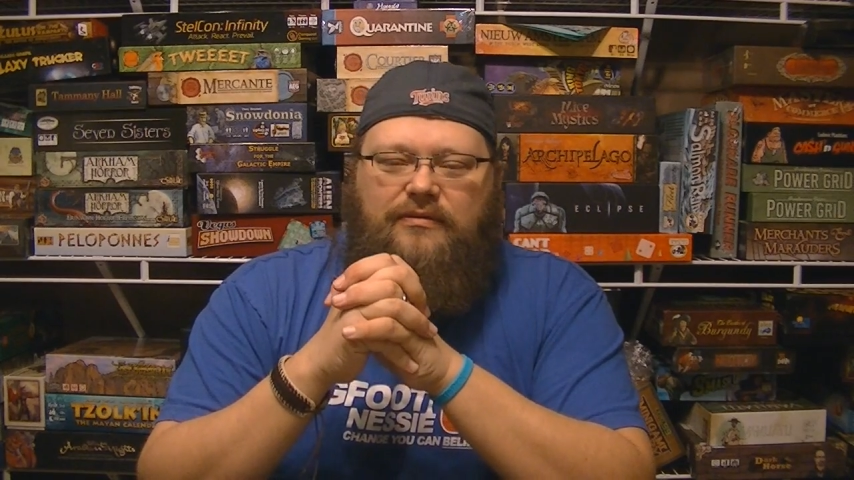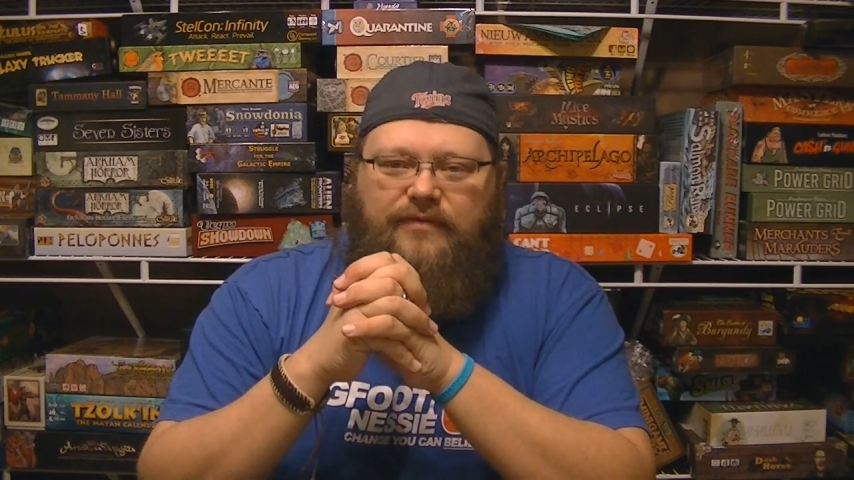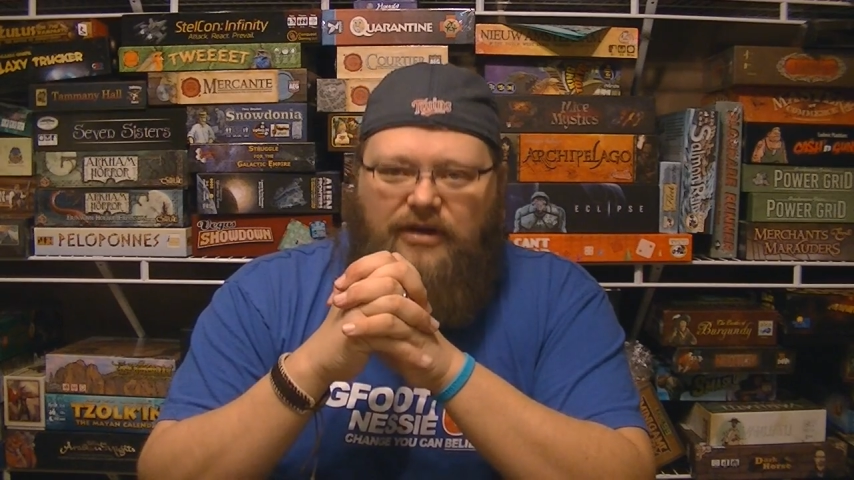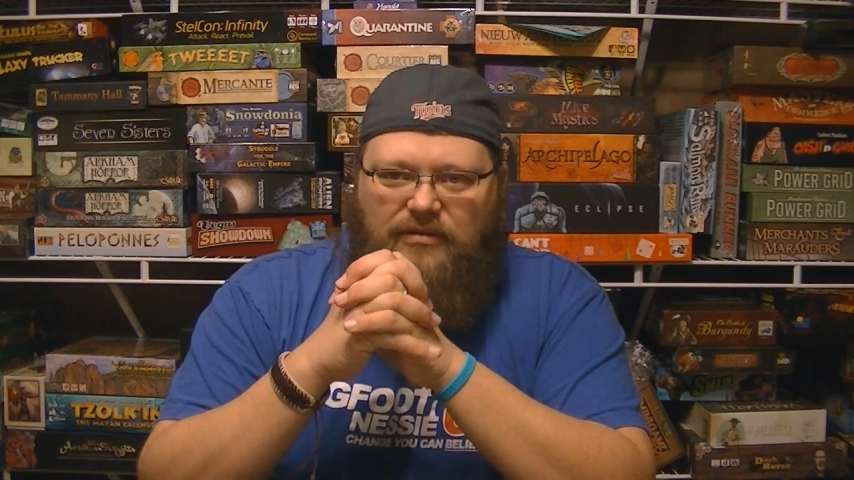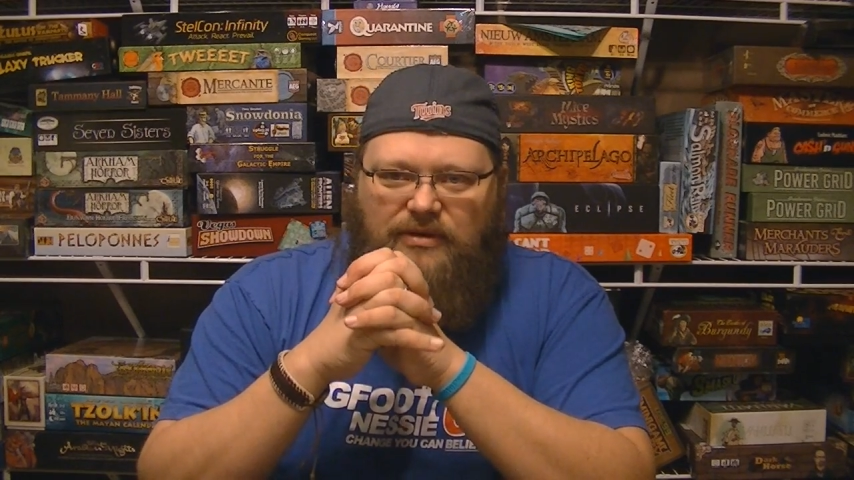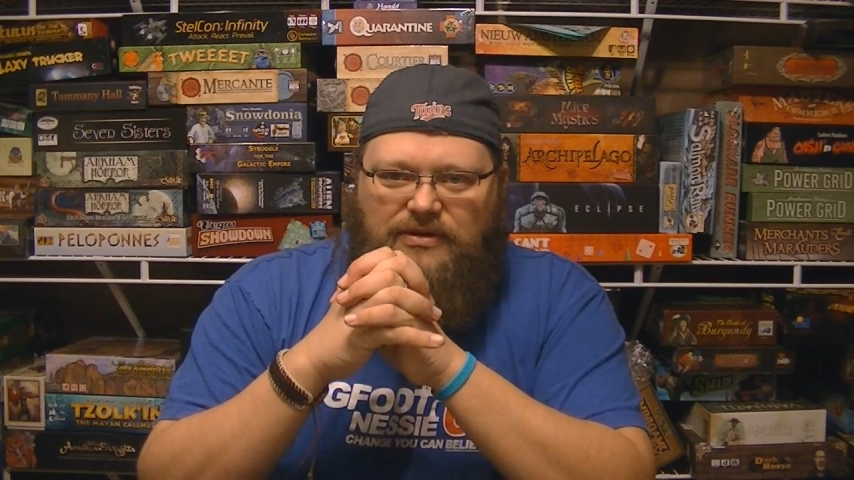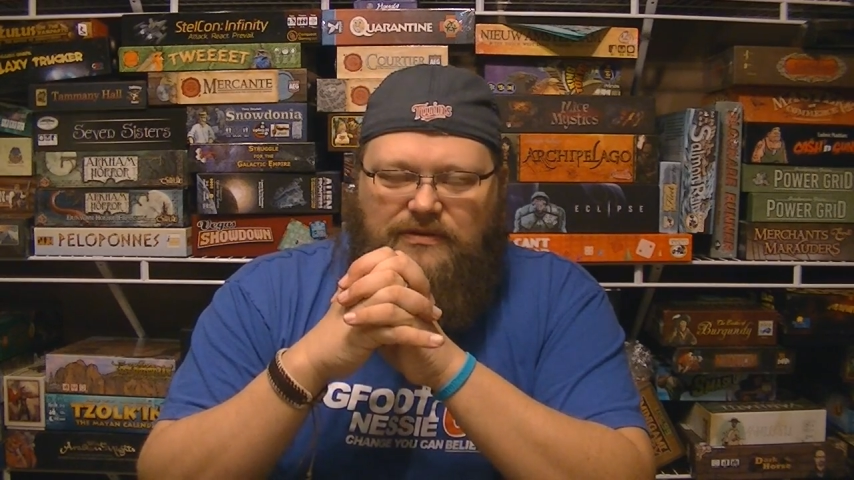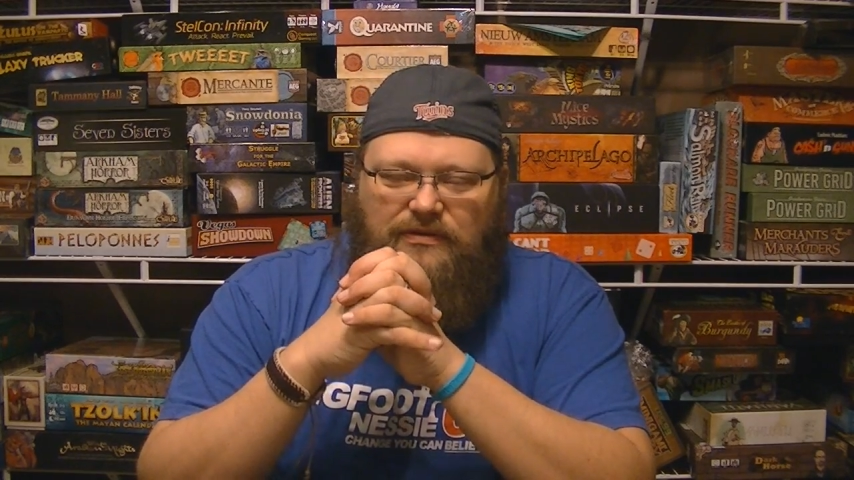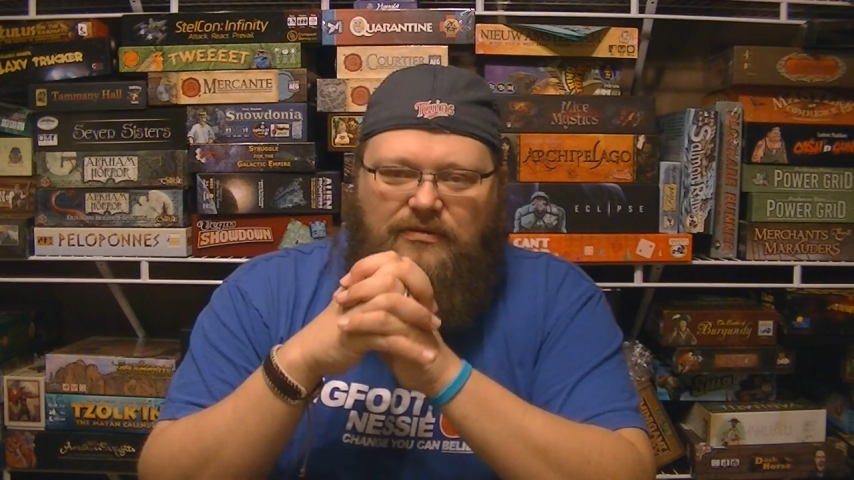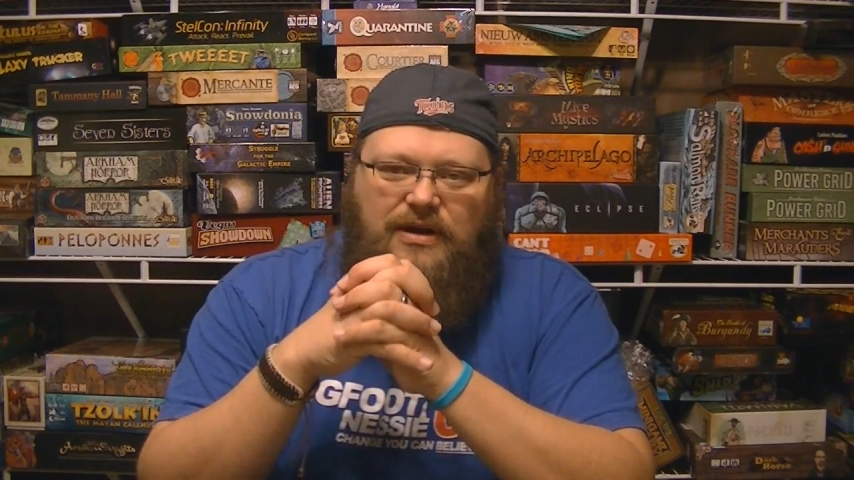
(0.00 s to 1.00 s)
very much
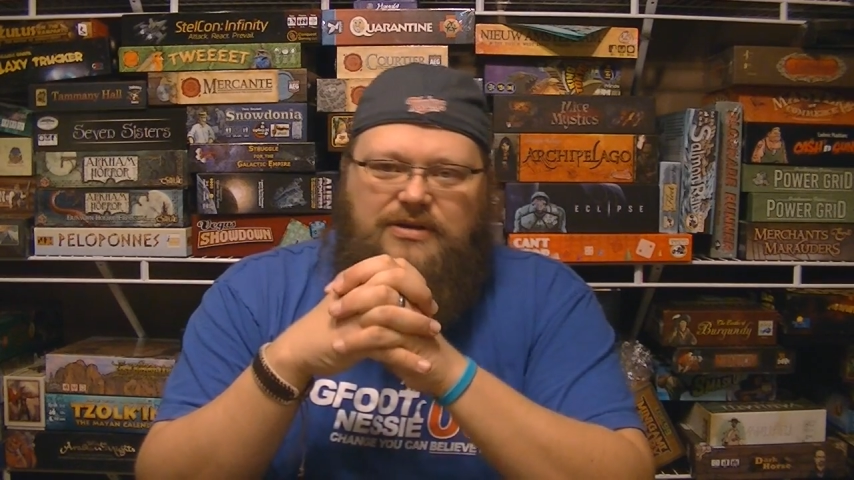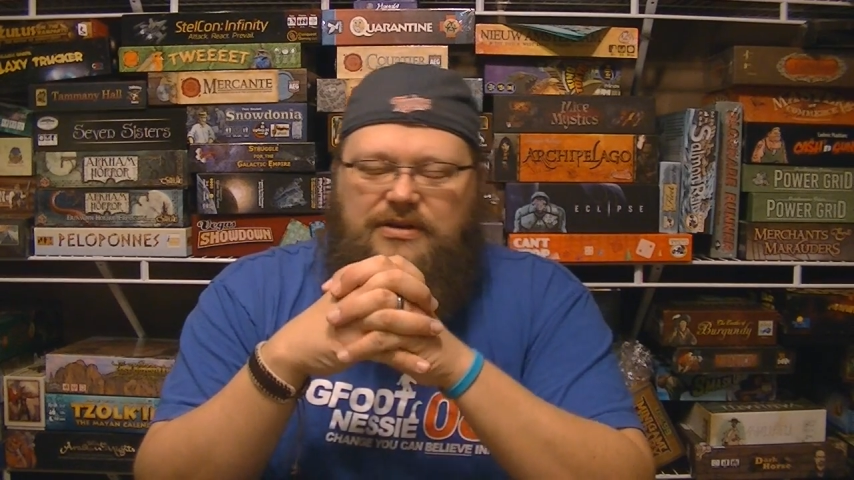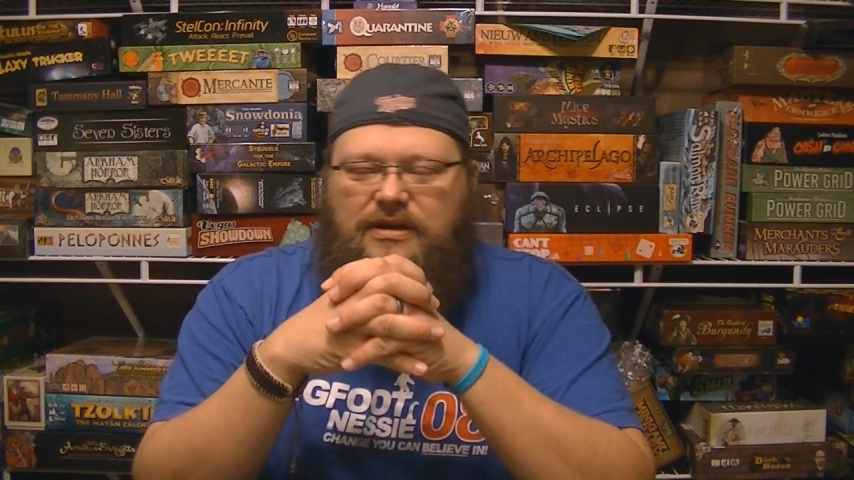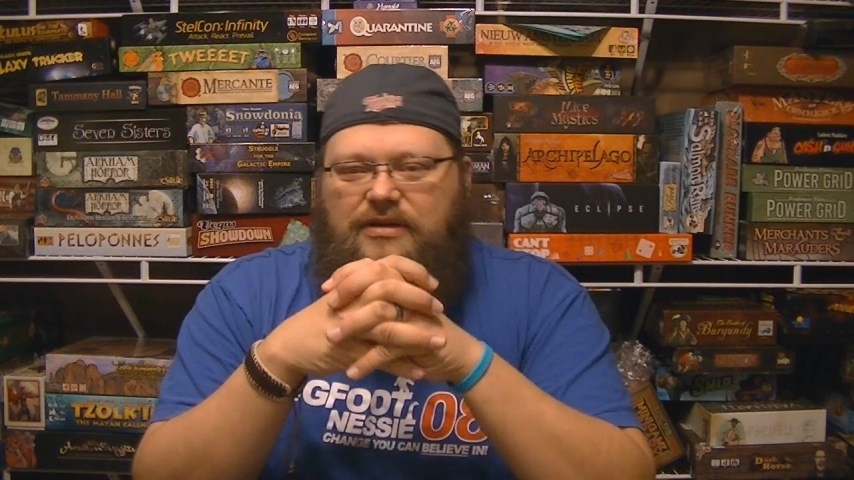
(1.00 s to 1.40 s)
for watching.